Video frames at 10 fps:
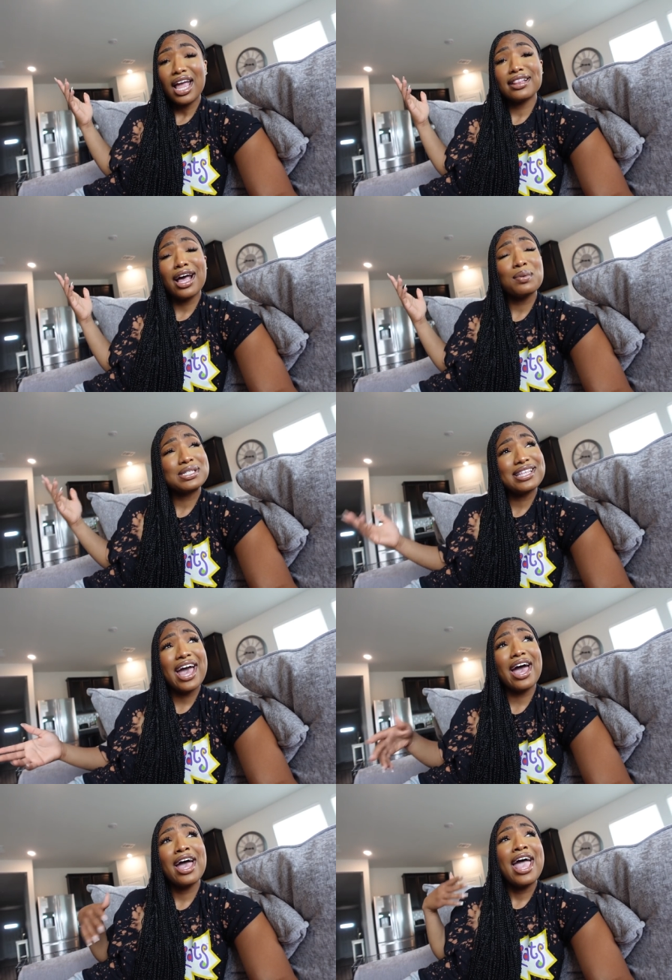that was
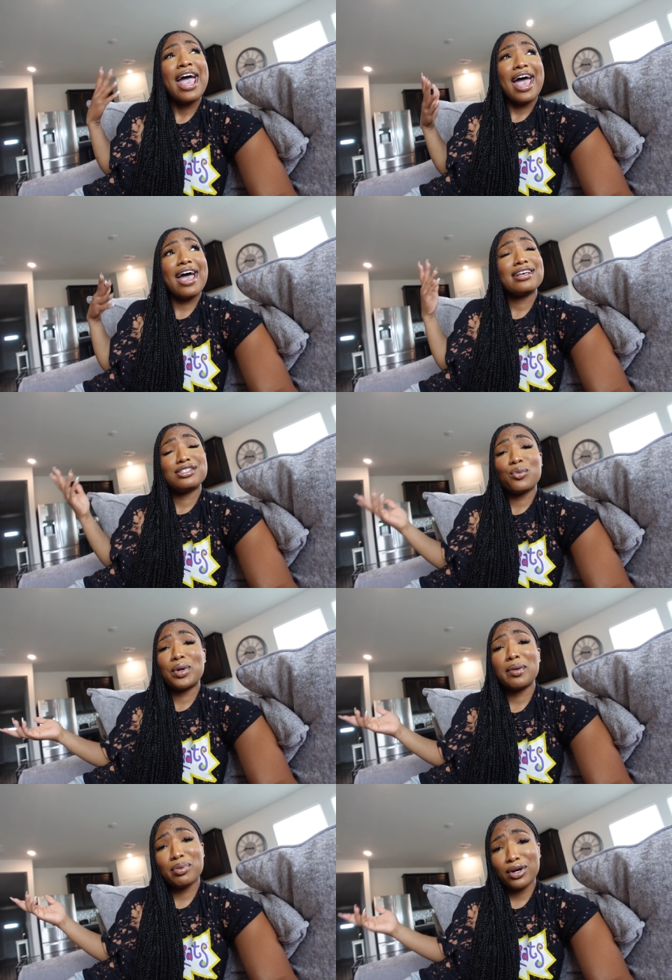that. As the
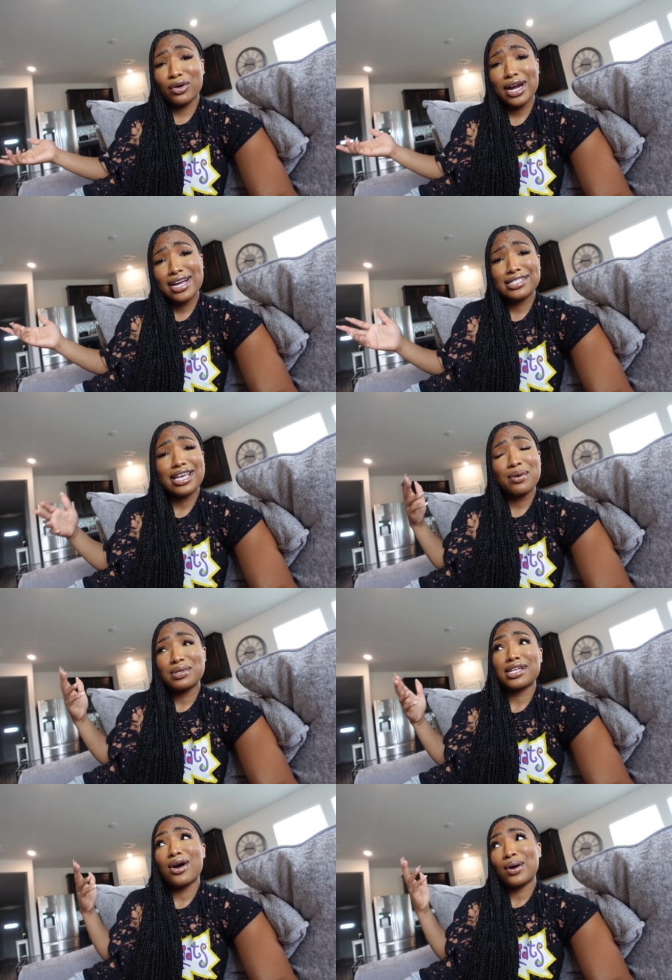week progressed, it
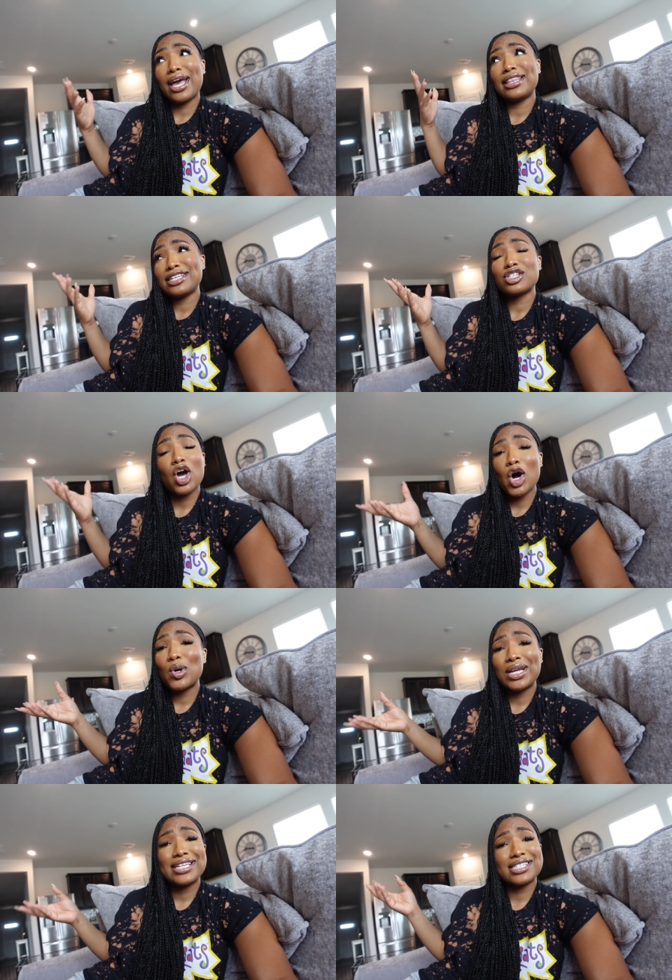was like, okay, this
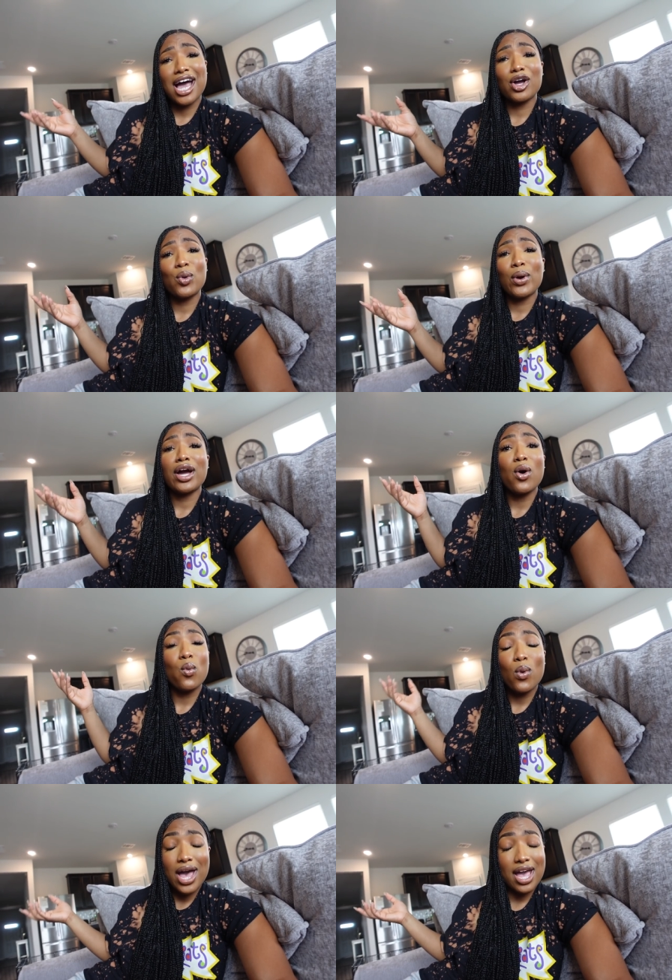cold is not going
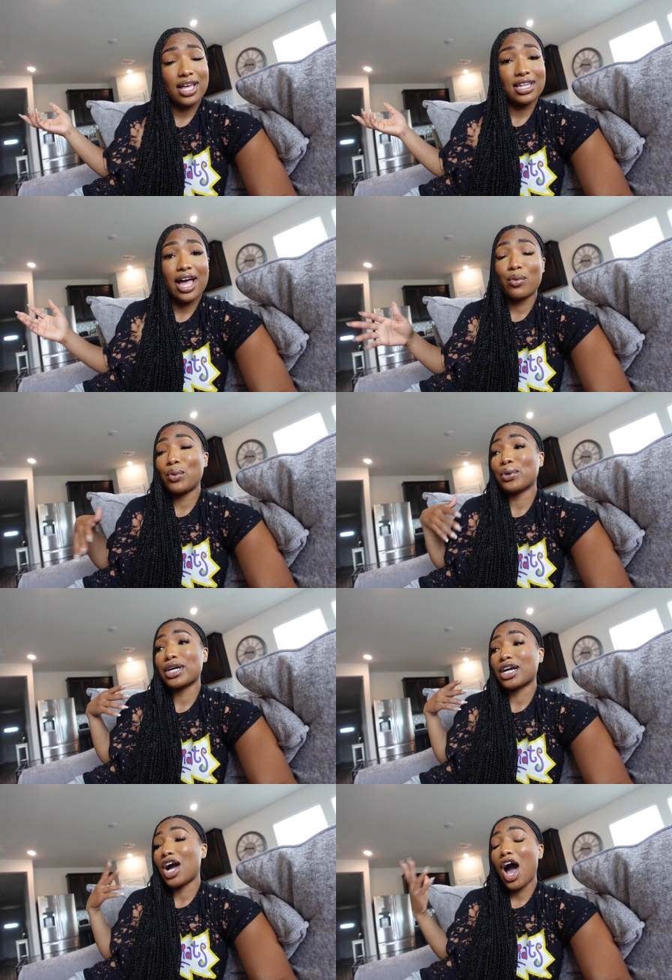away. Like, we
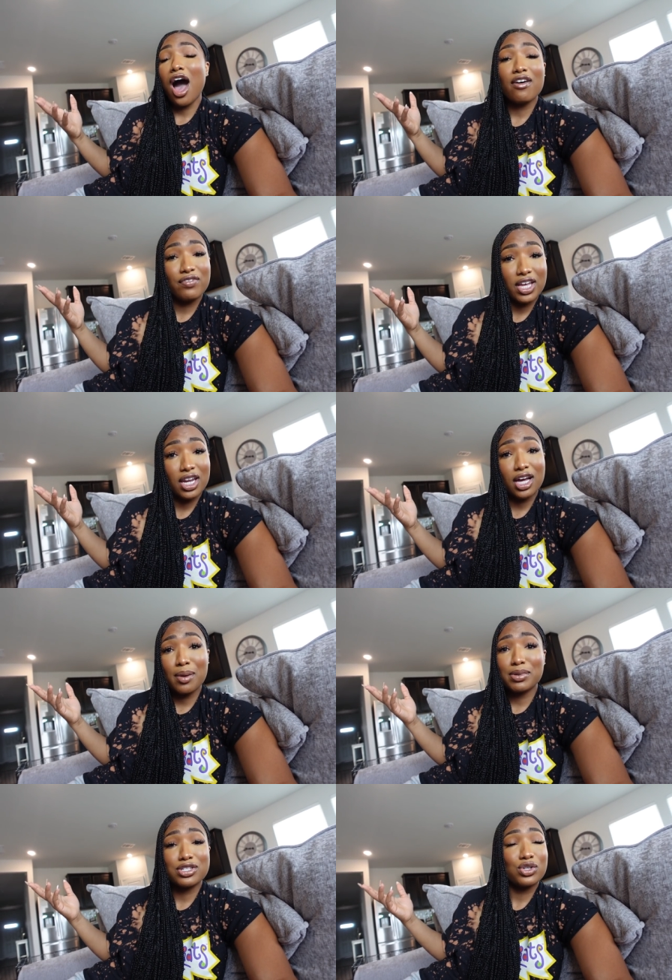were coughing
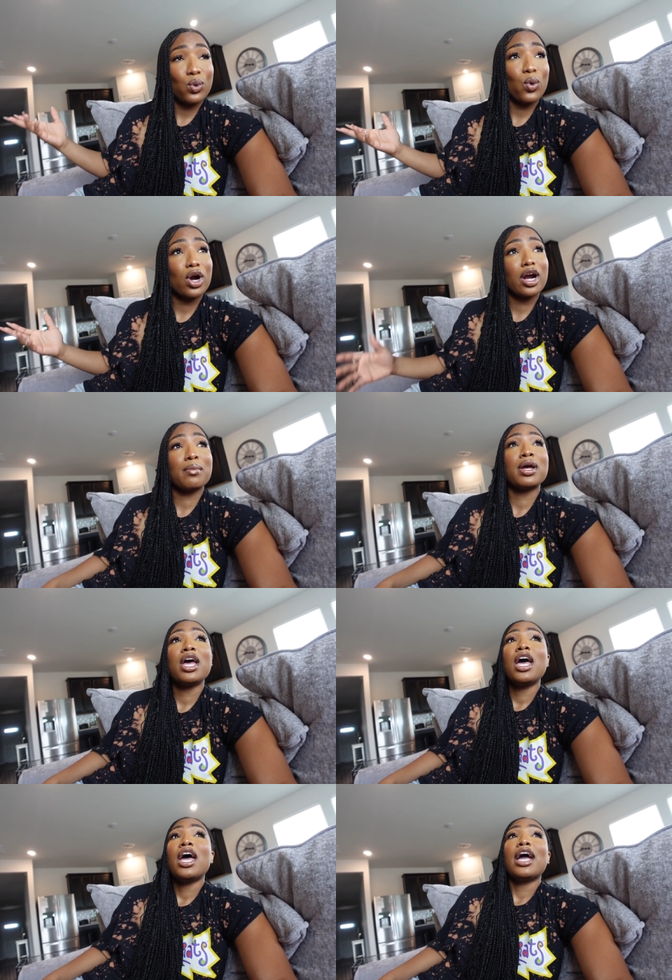up a storm,
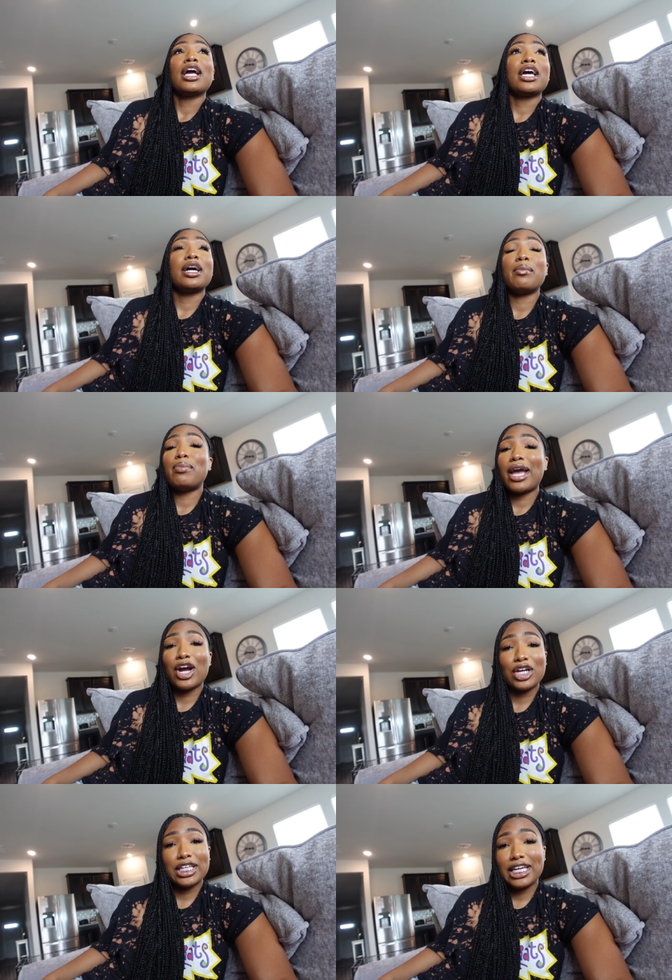could
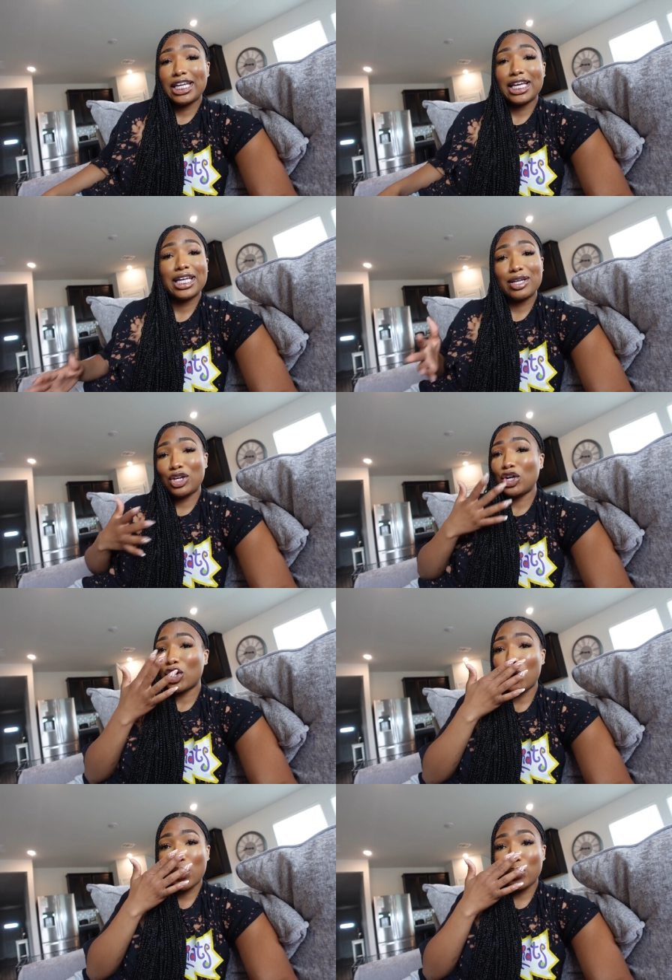barely, you
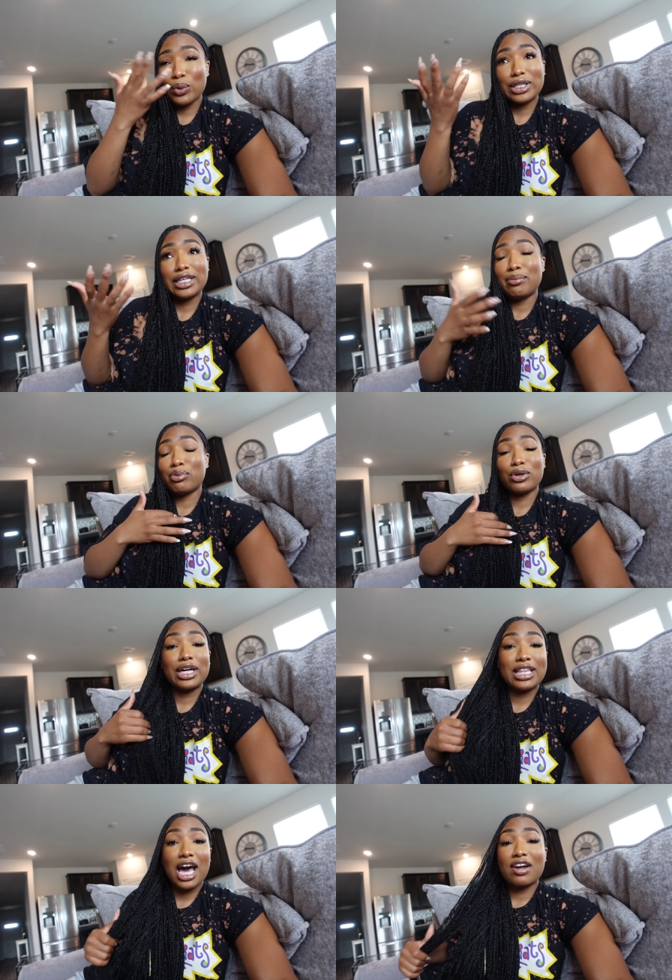know, really
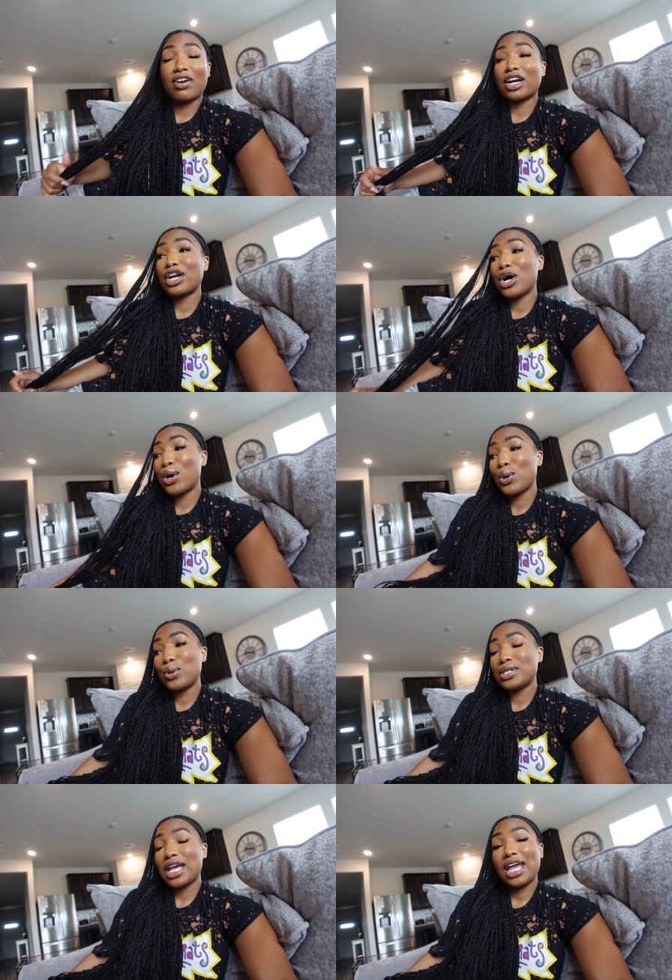breathe out of our
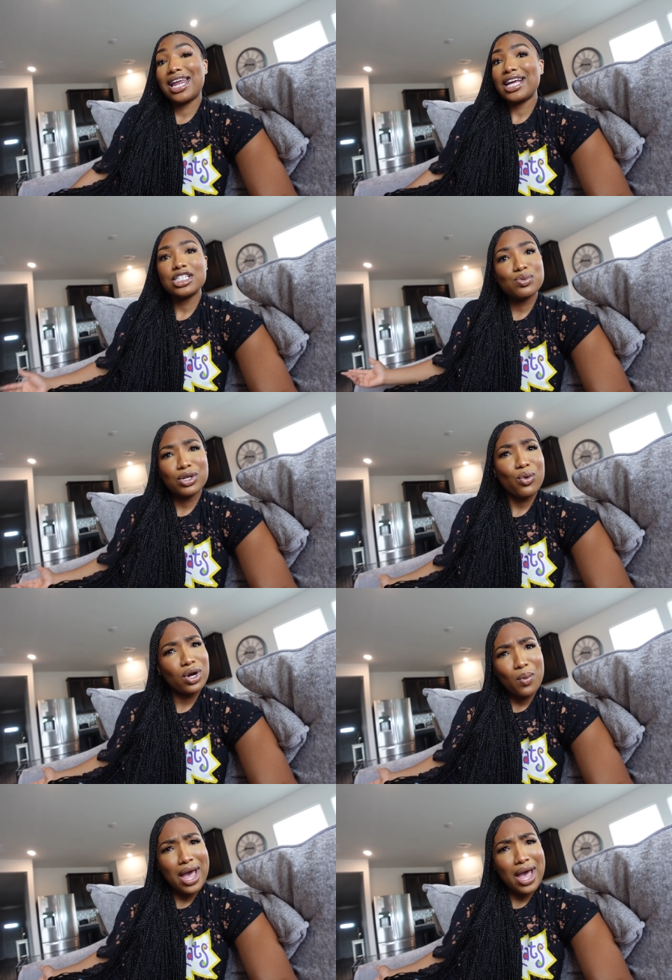nose, and it just wasn't going